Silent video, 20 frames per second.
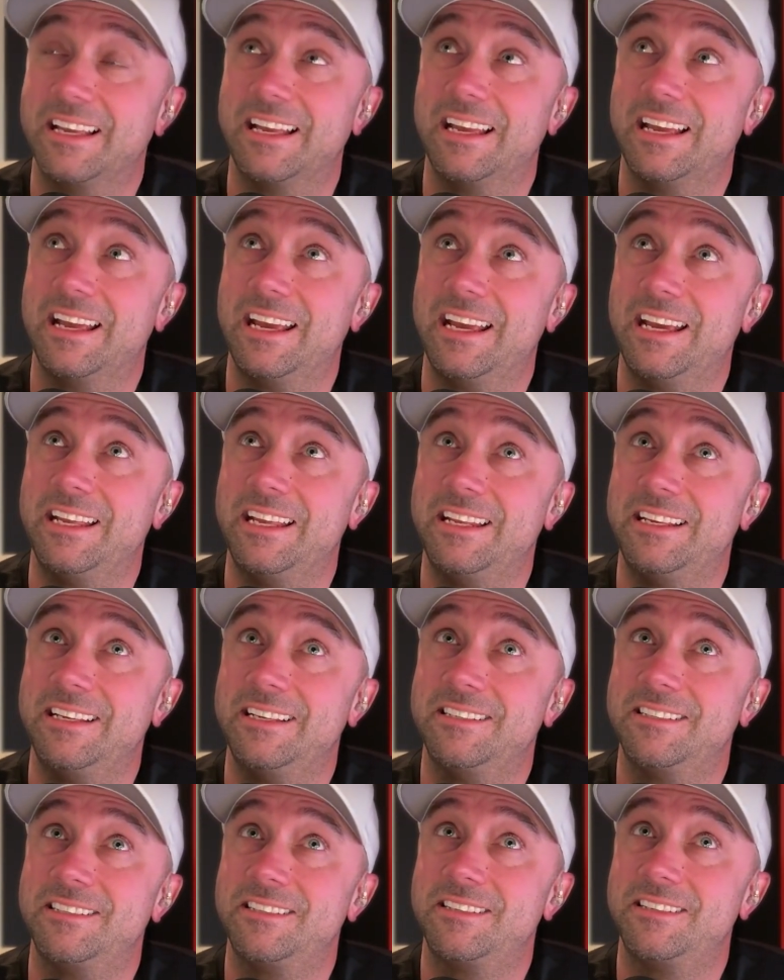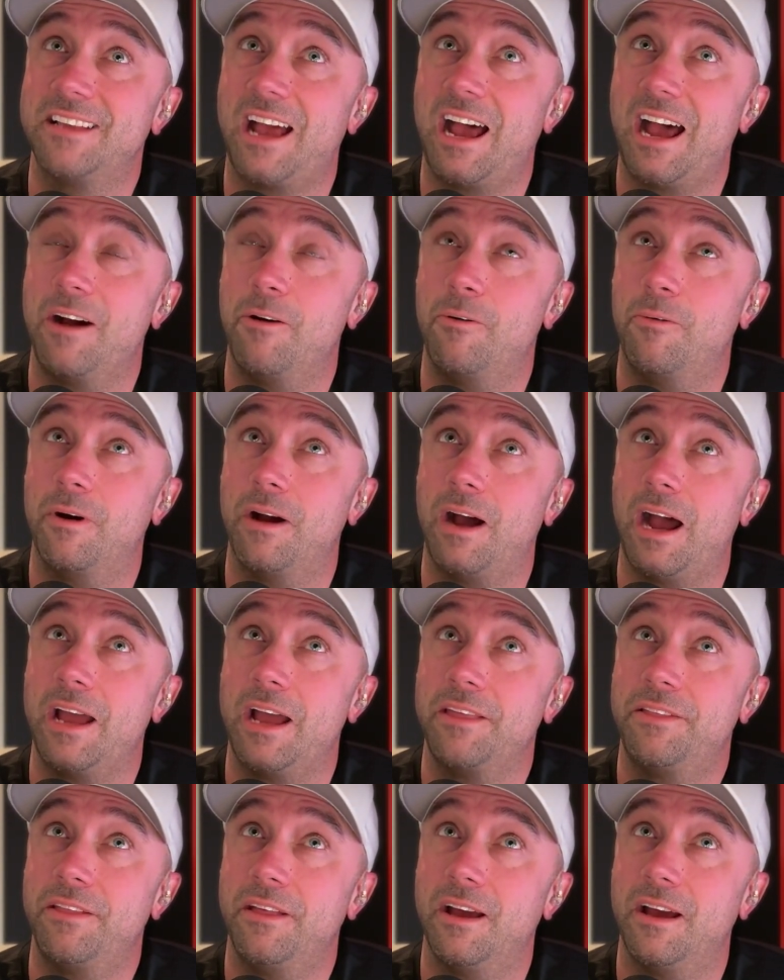is.
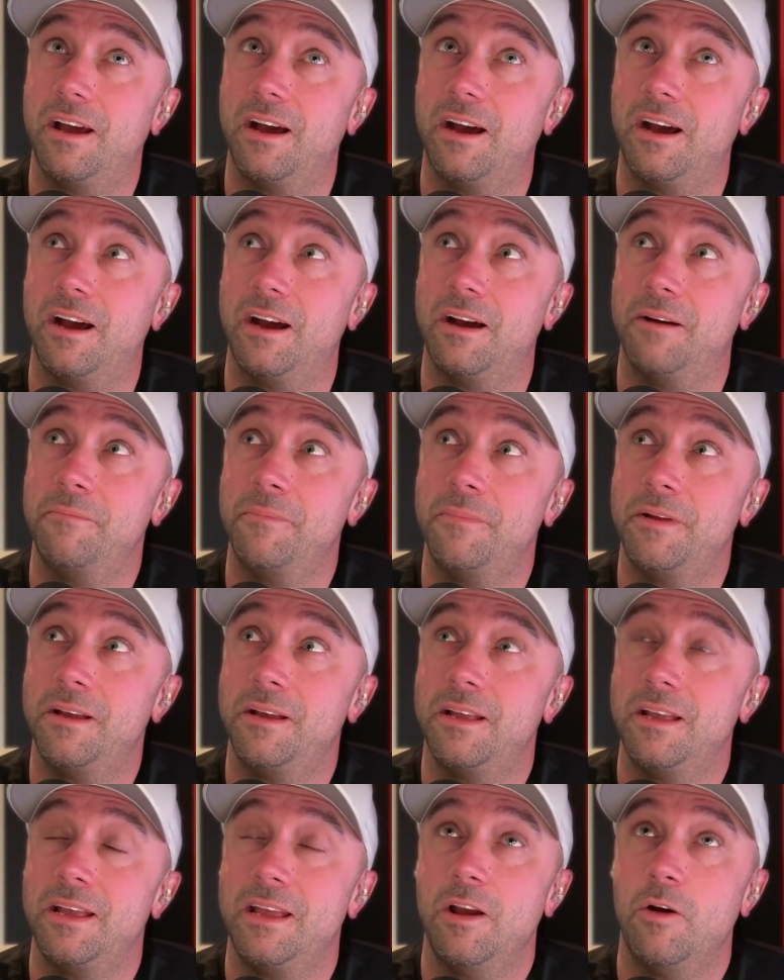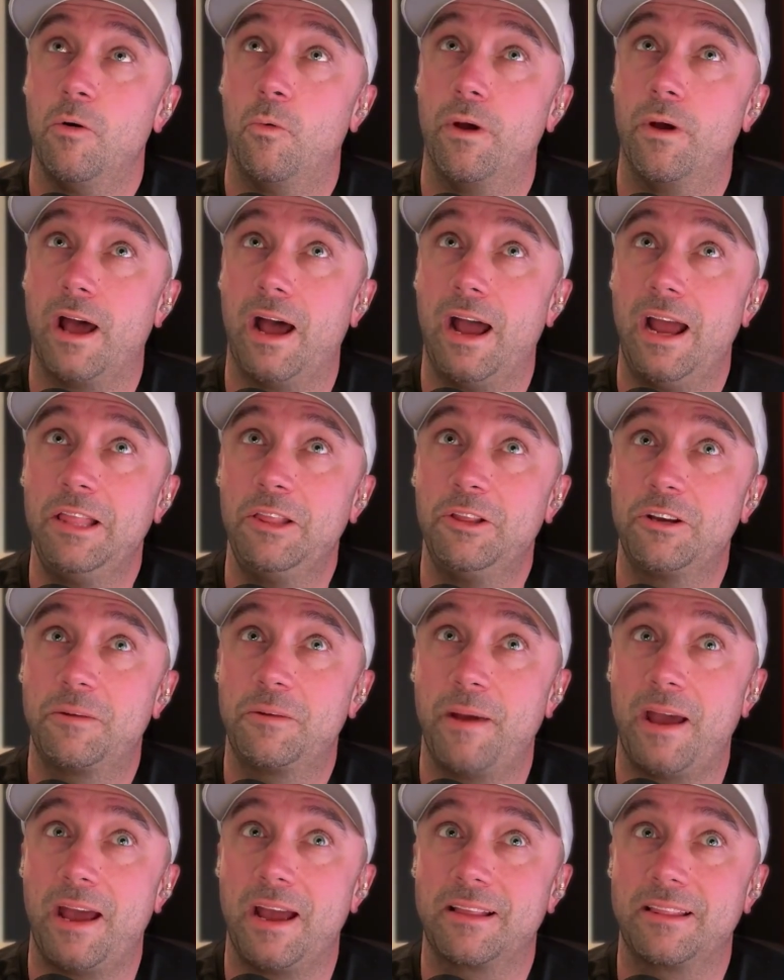When I look
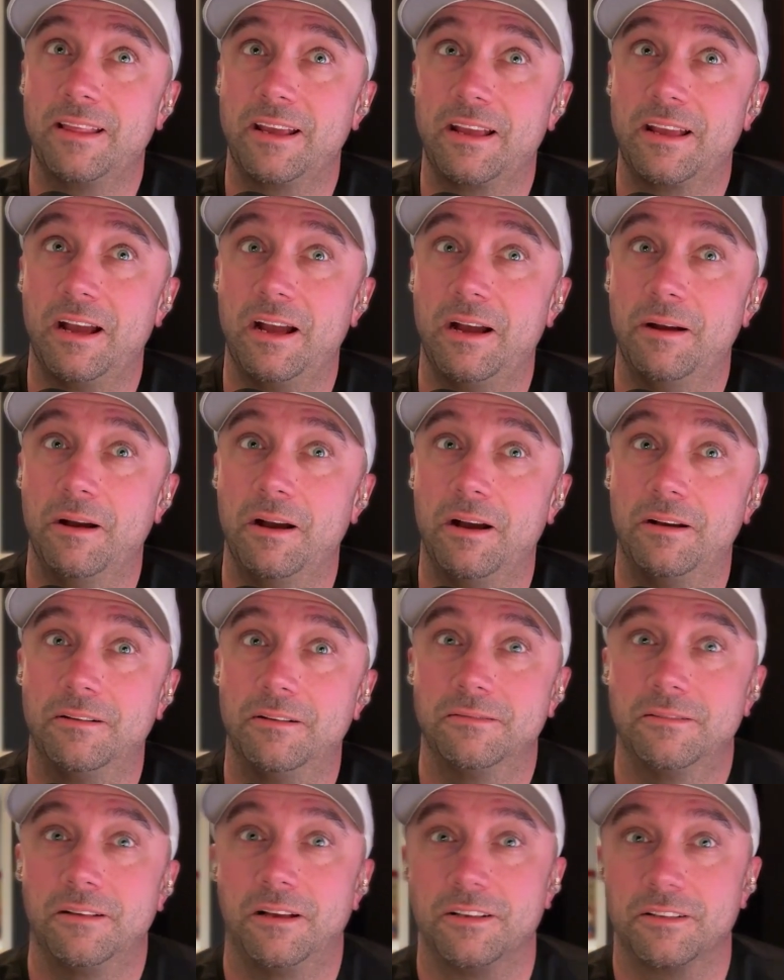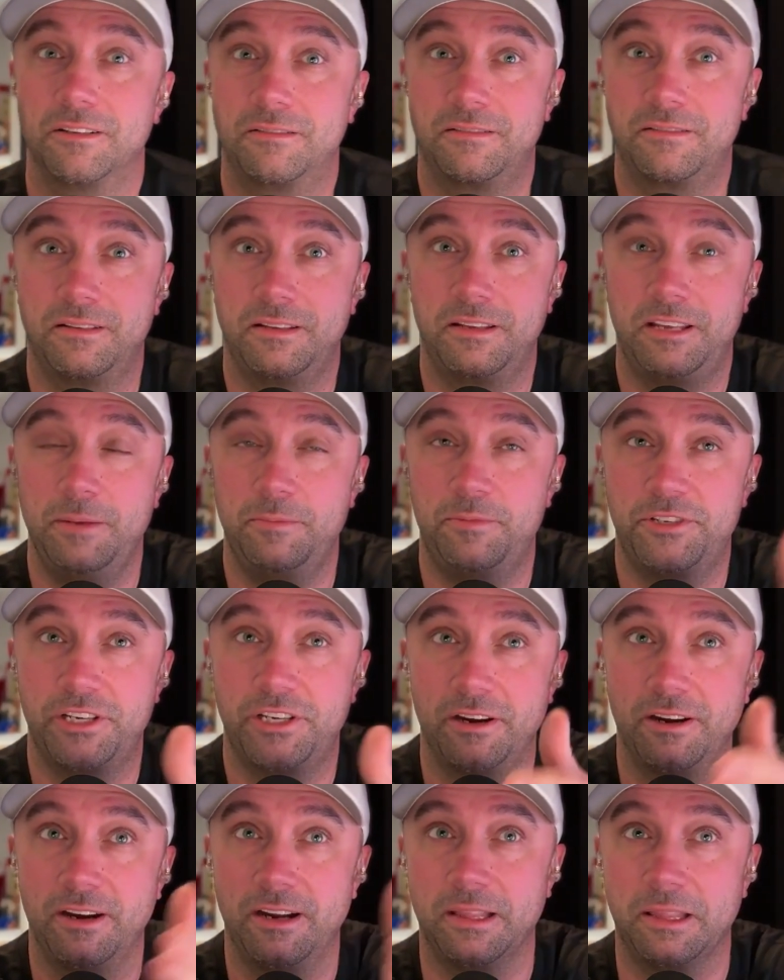back, like I'll keep
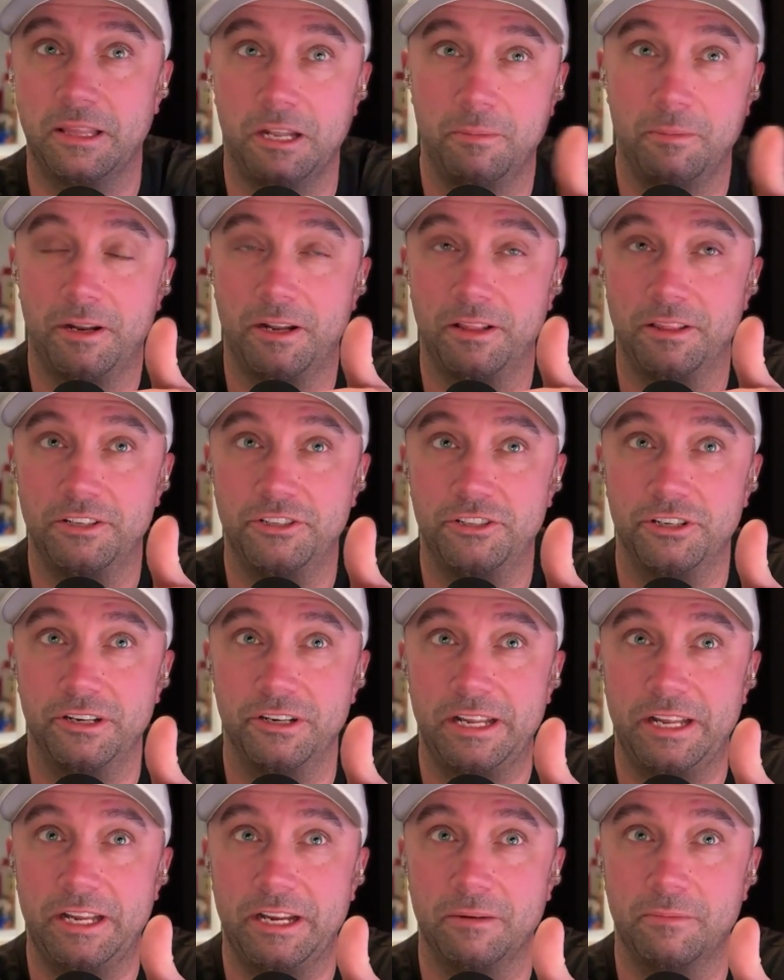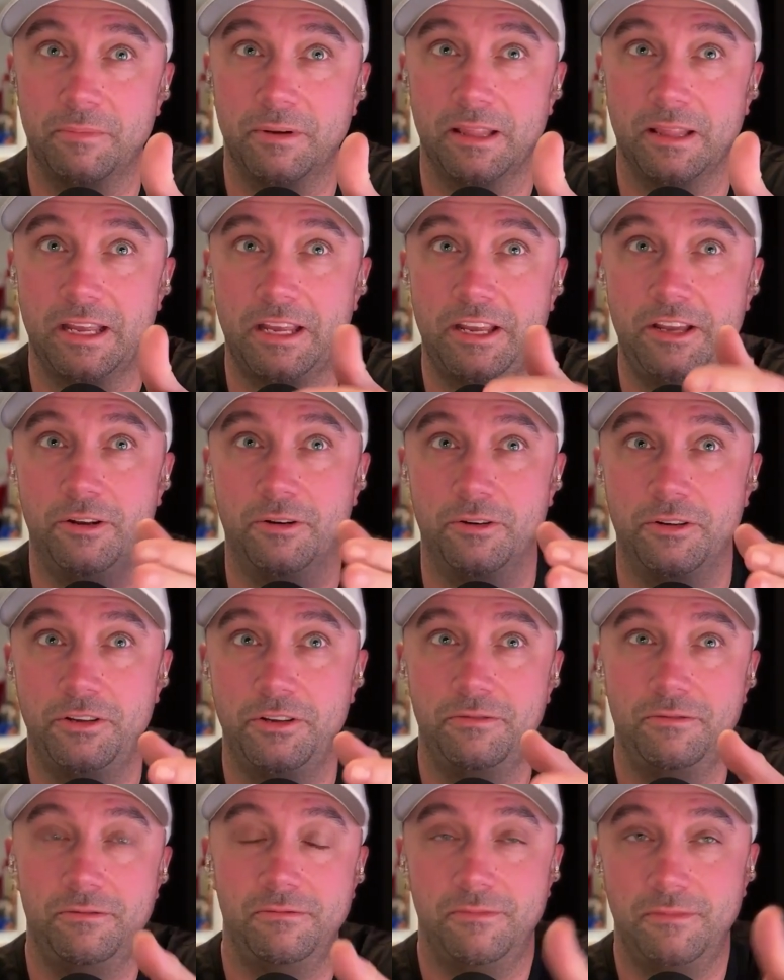sharing a little bit on the journey here, but like,
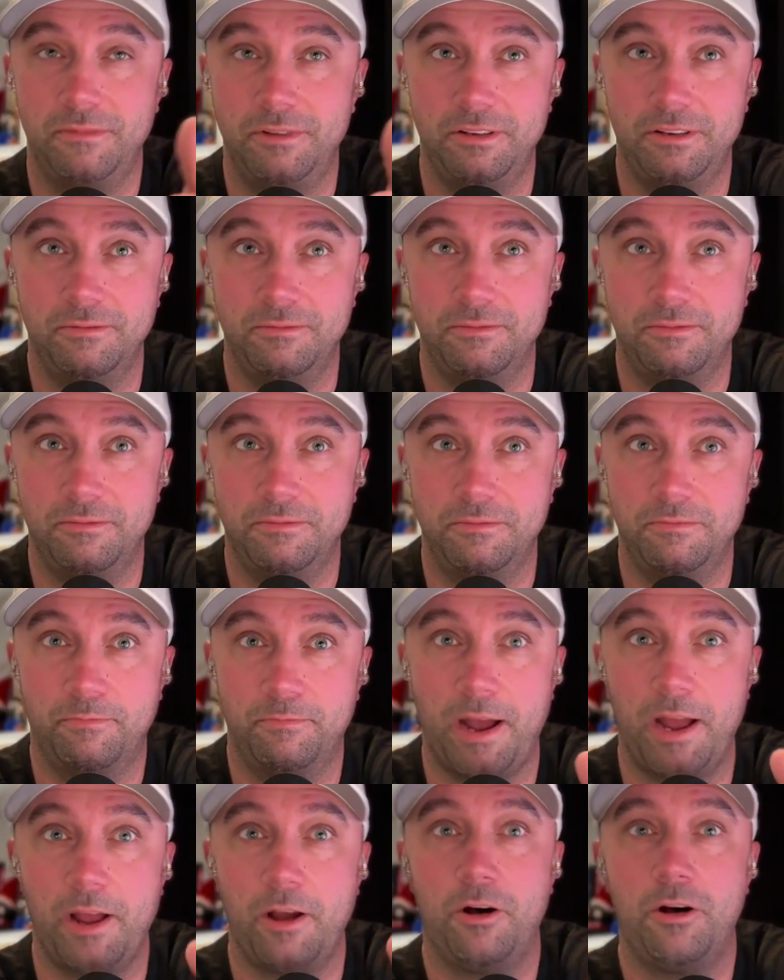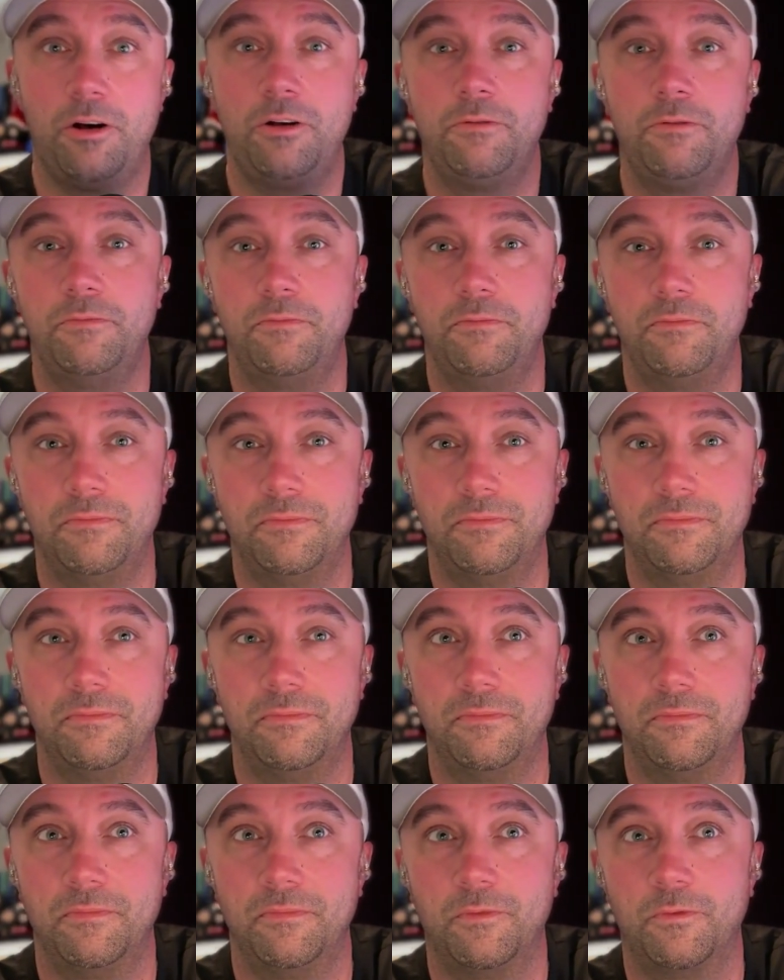you by all
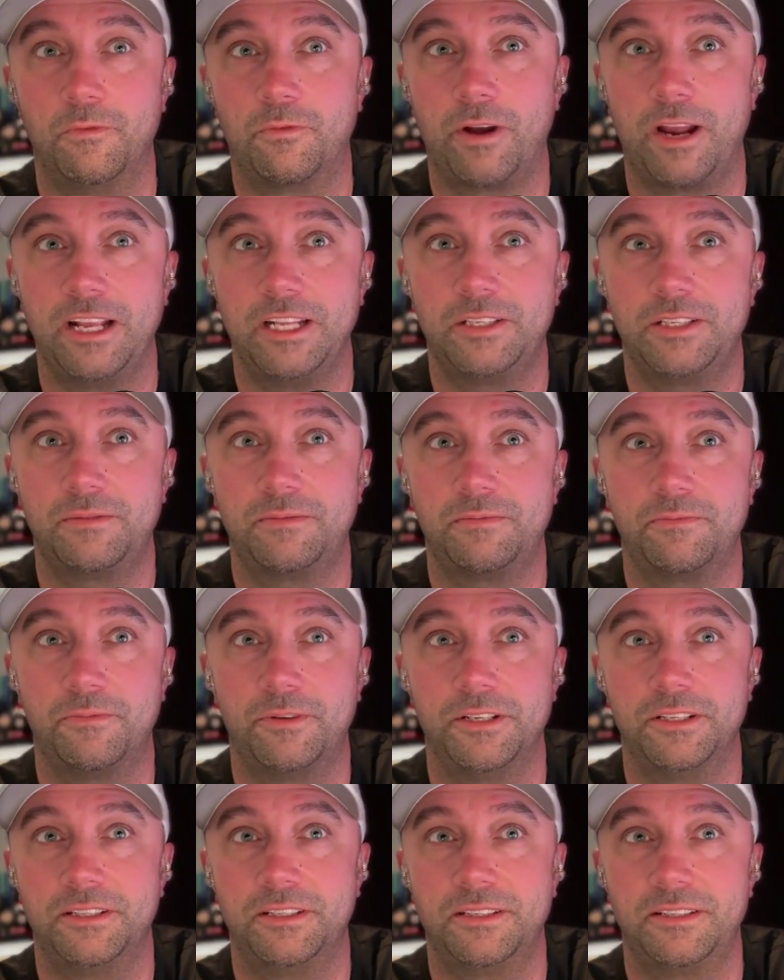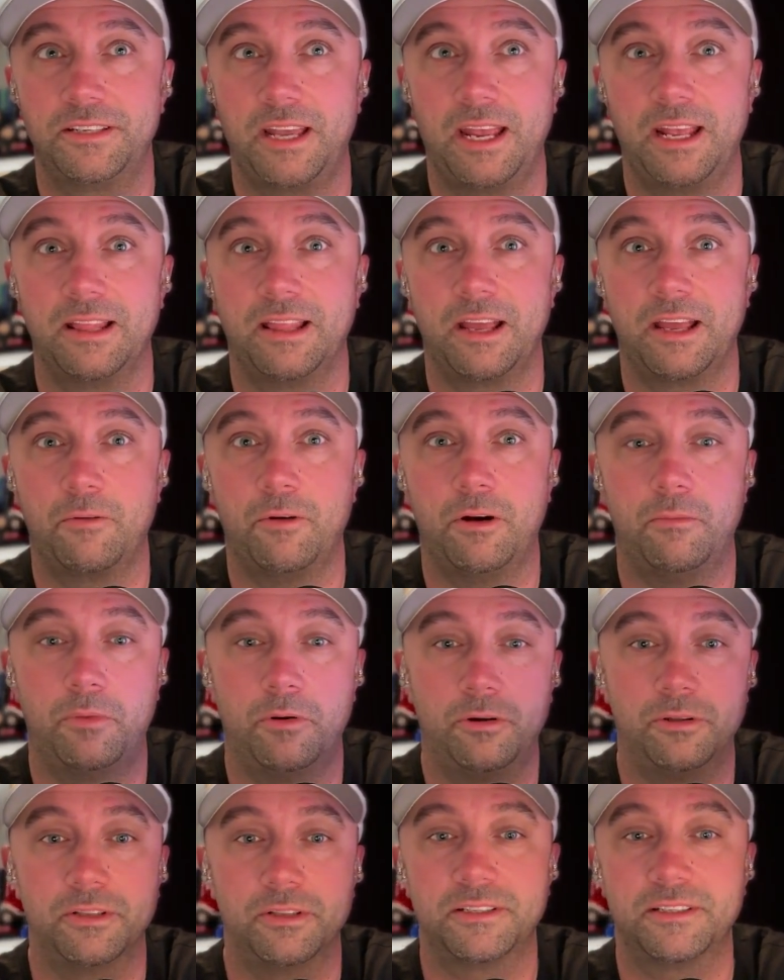rights would say like, well,
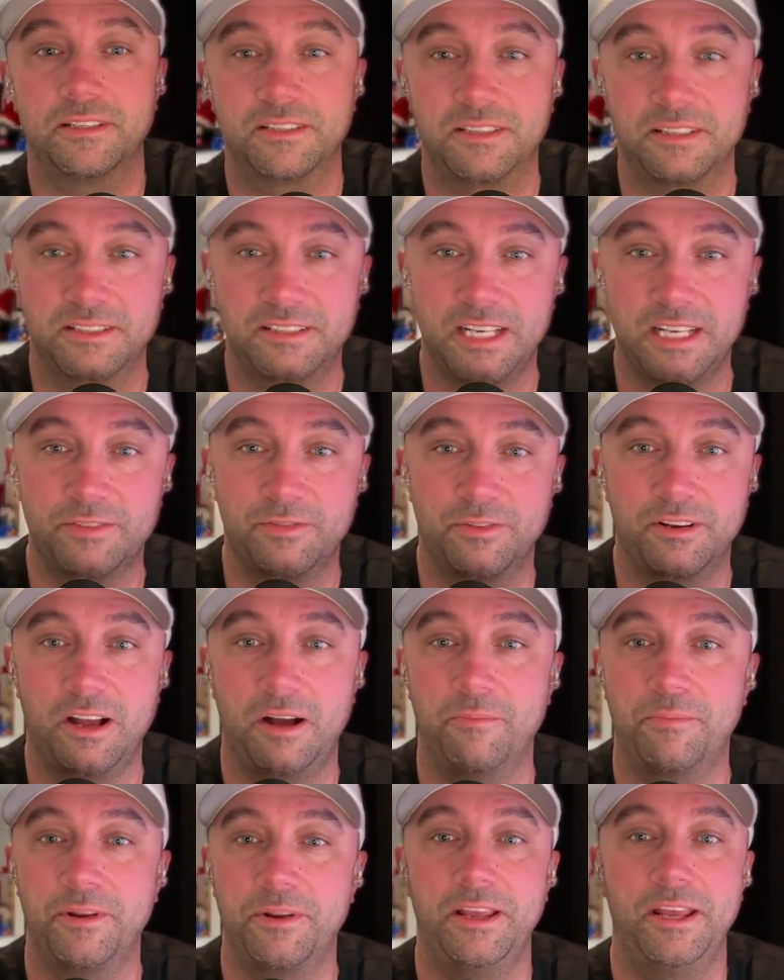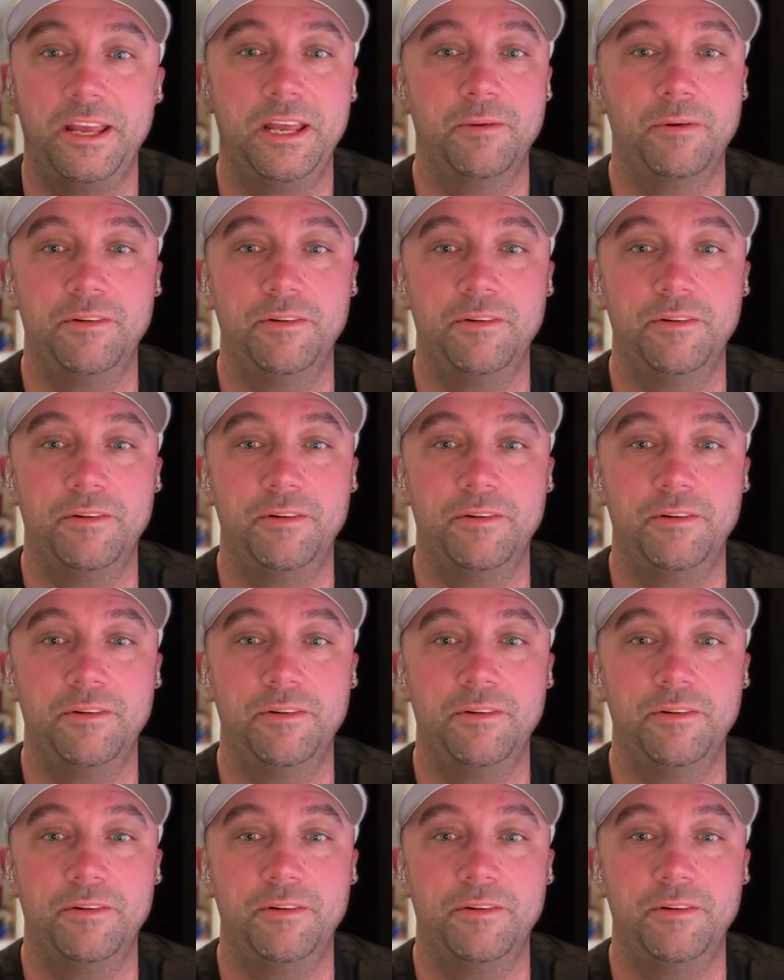Bold is a successful company.